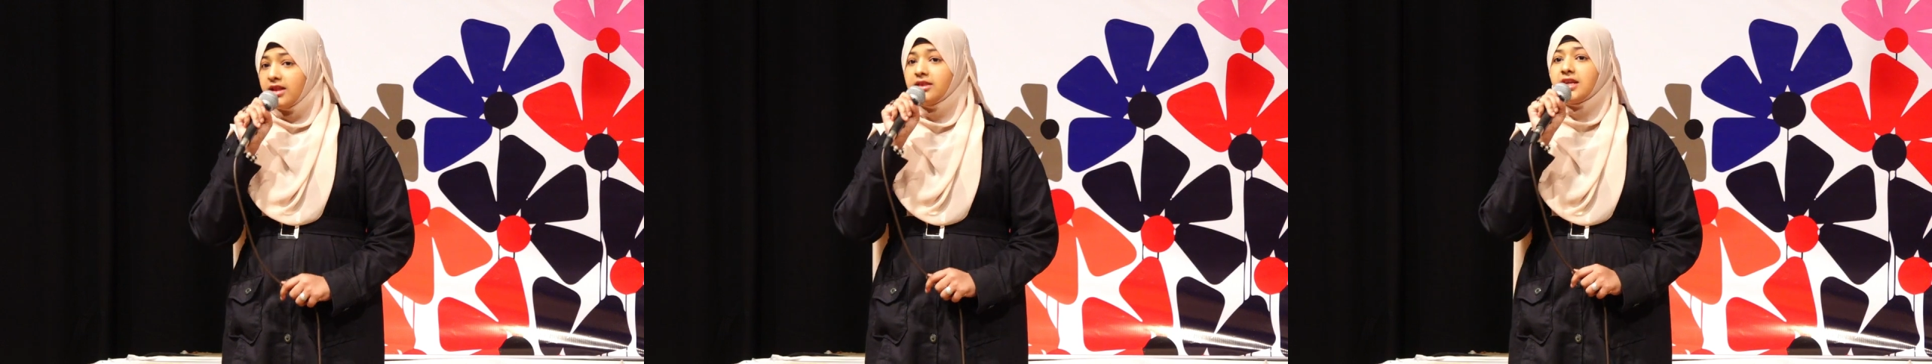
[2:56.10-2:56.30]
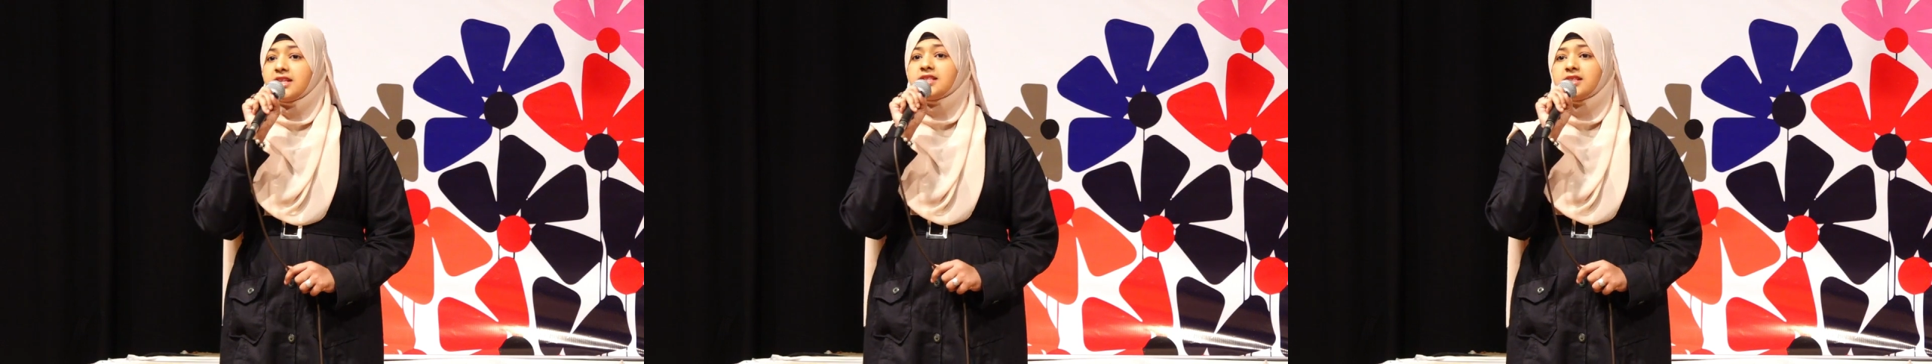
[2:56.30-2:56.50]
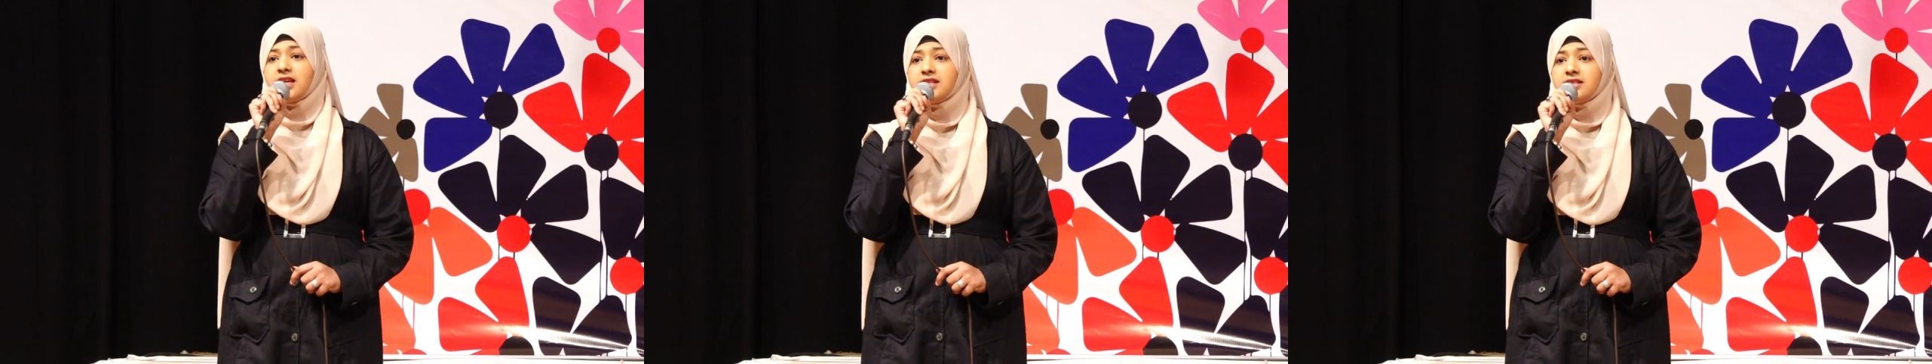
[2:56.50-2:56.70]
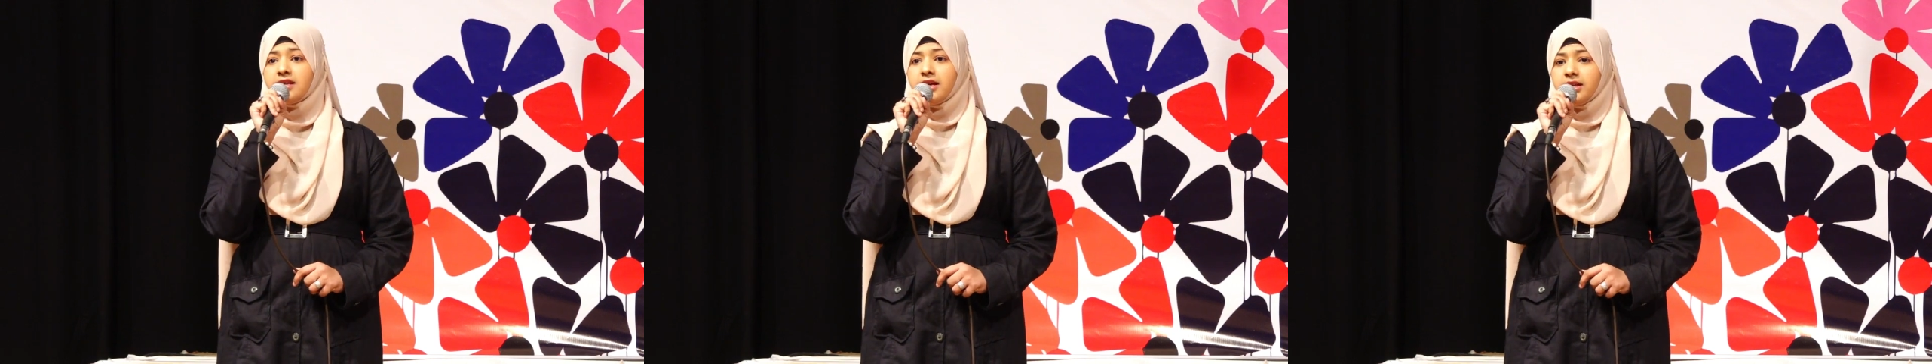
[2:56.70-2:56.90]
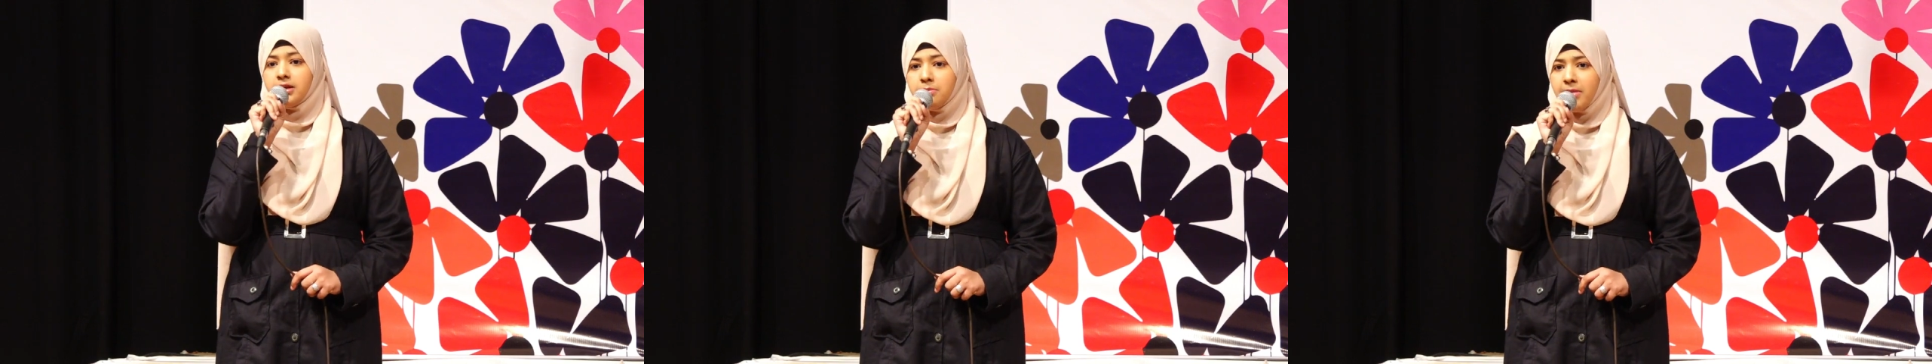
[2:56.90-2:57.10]
The skits,
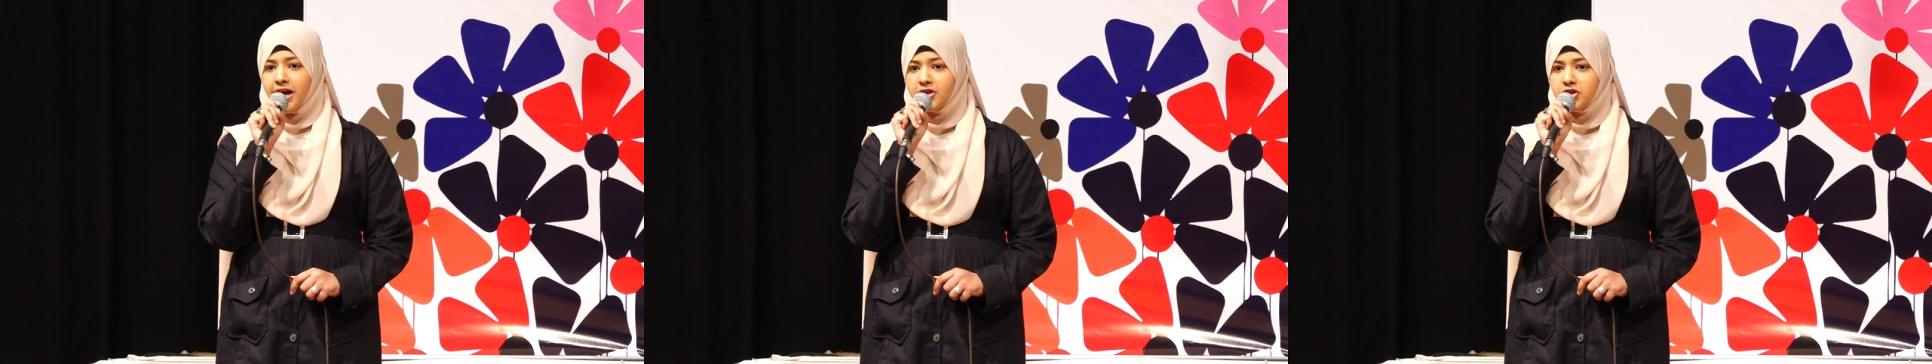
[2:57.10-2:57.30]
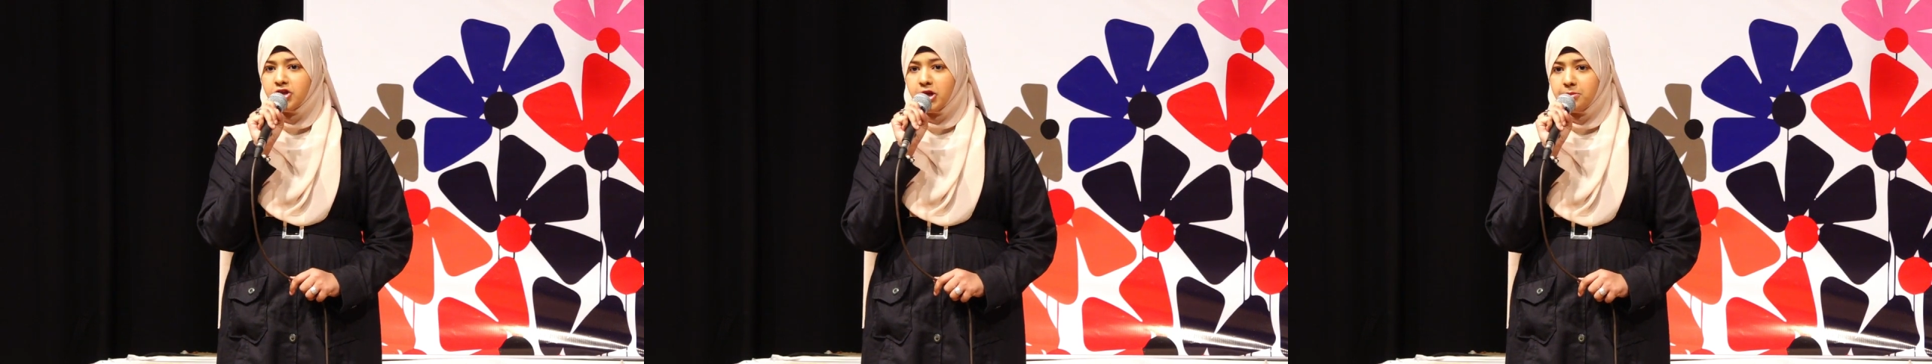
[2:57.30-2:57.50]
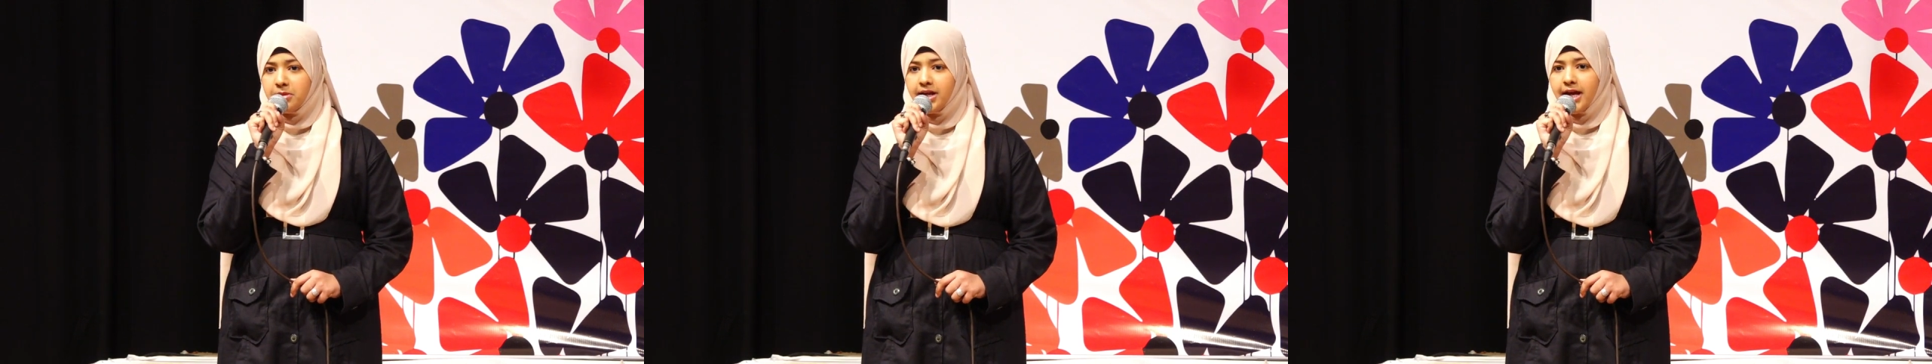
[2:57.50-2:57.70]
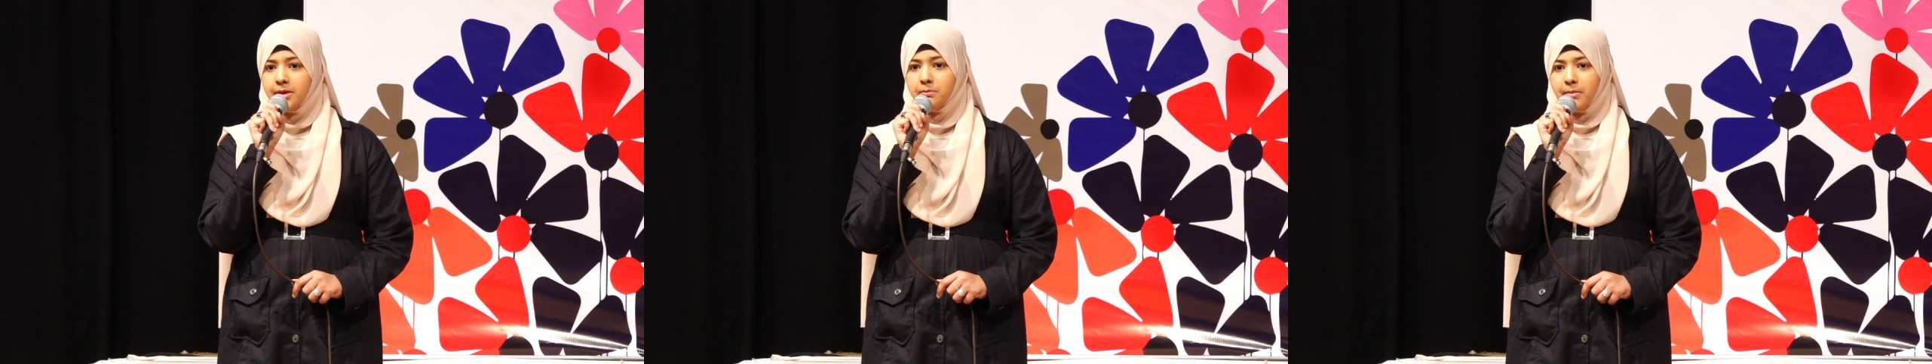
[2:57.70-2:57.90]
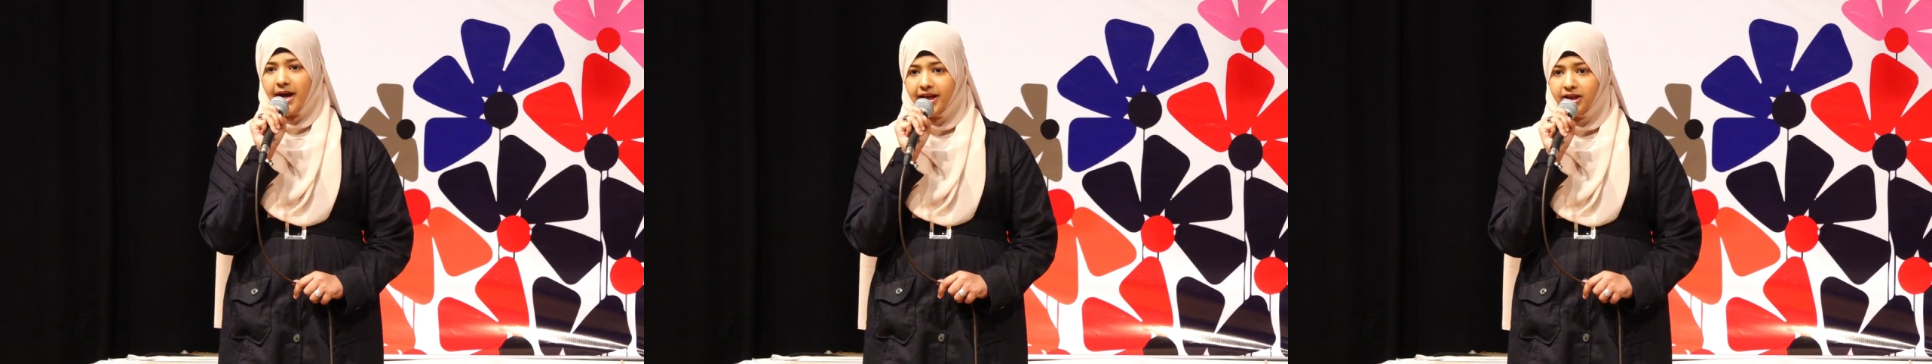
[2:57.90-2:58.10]
unimaginable
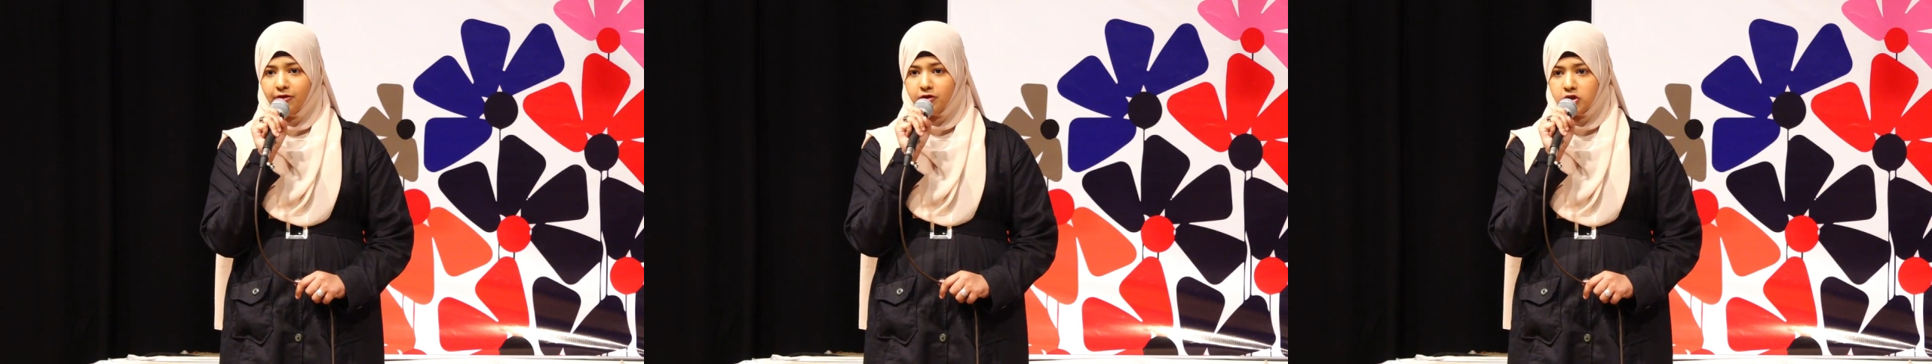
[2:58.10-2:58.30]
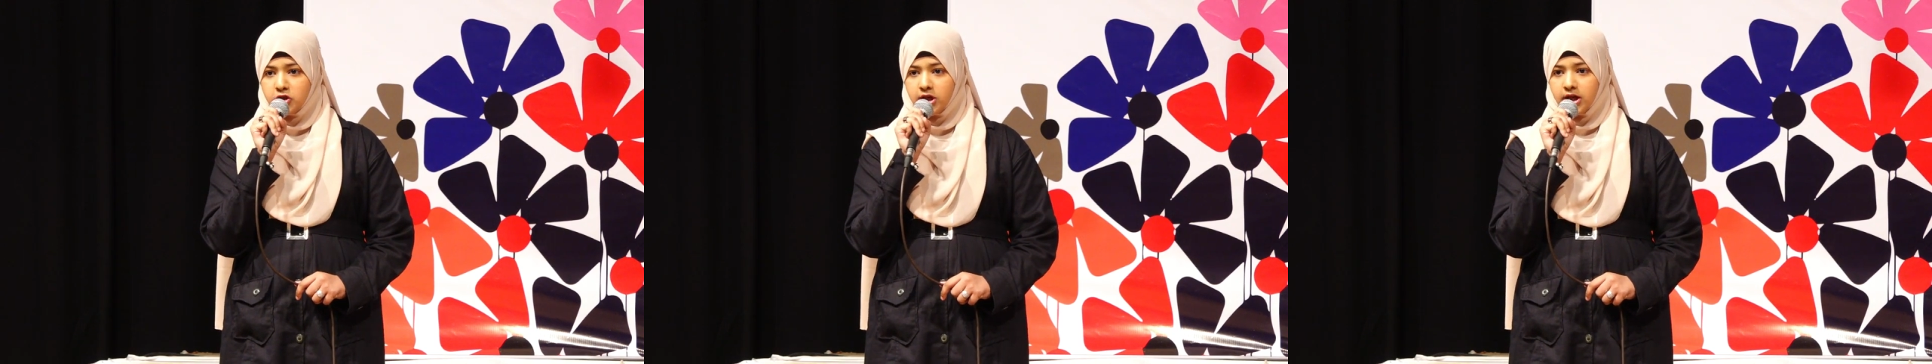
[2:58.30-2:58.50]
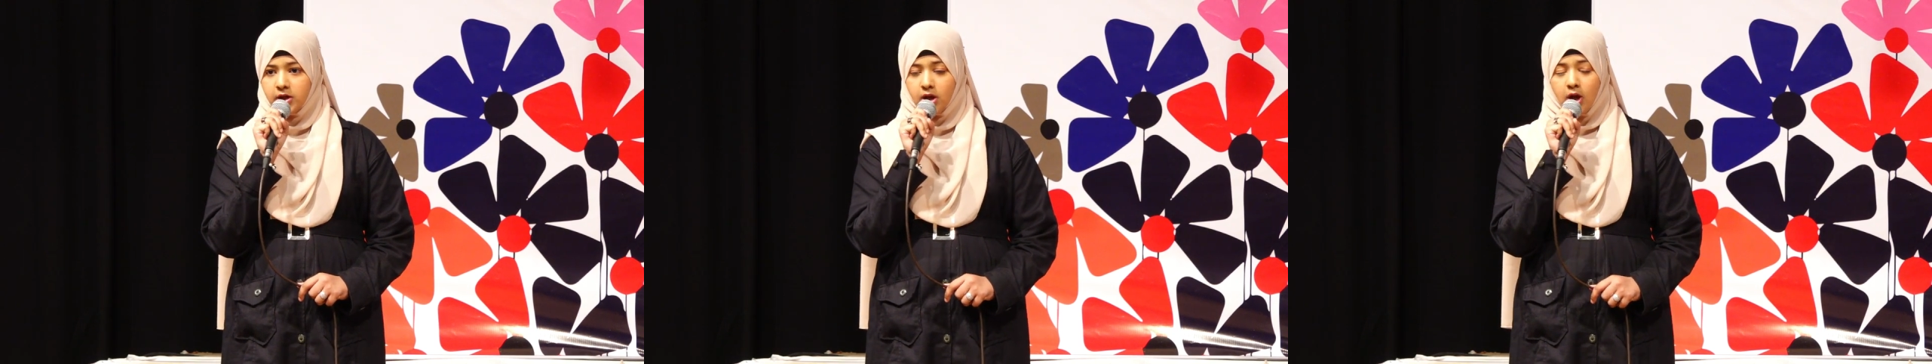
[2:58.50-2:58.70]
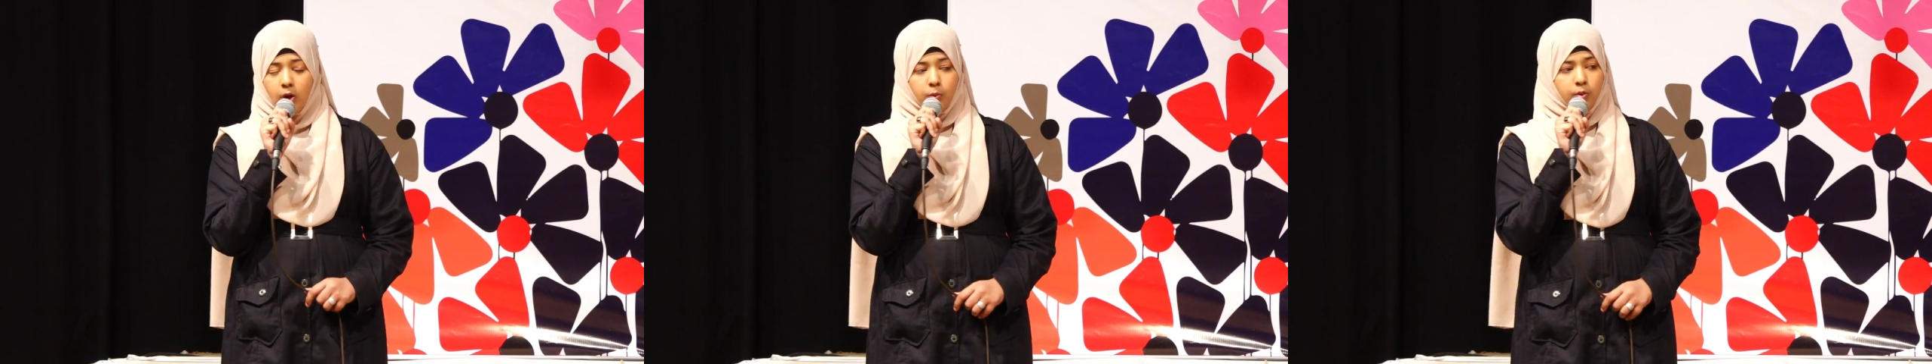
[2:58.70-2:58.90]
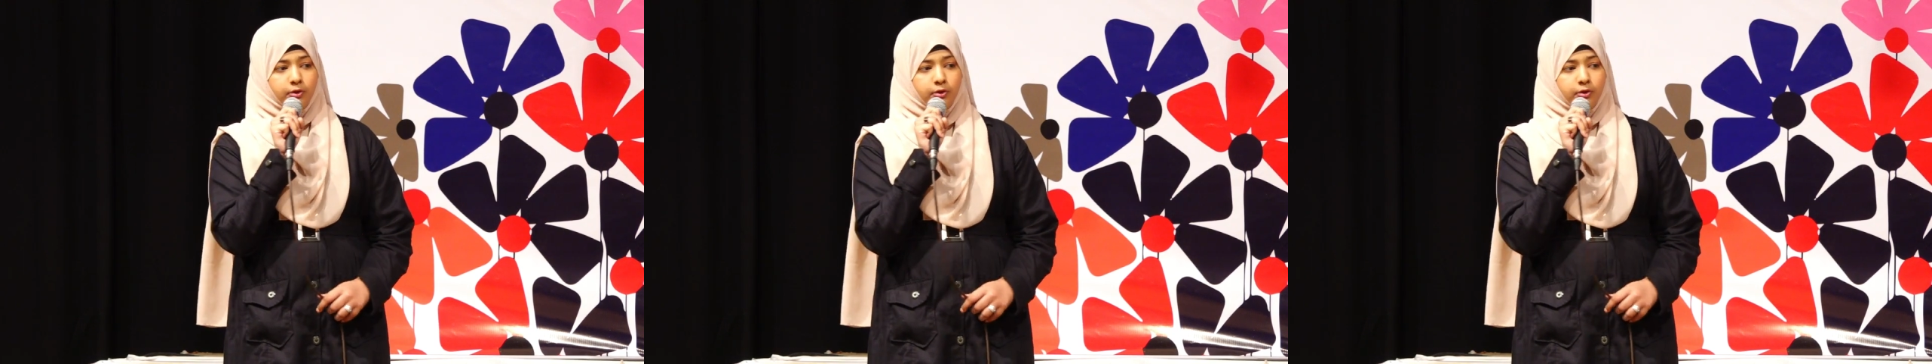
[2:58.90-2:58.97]
and magnificent,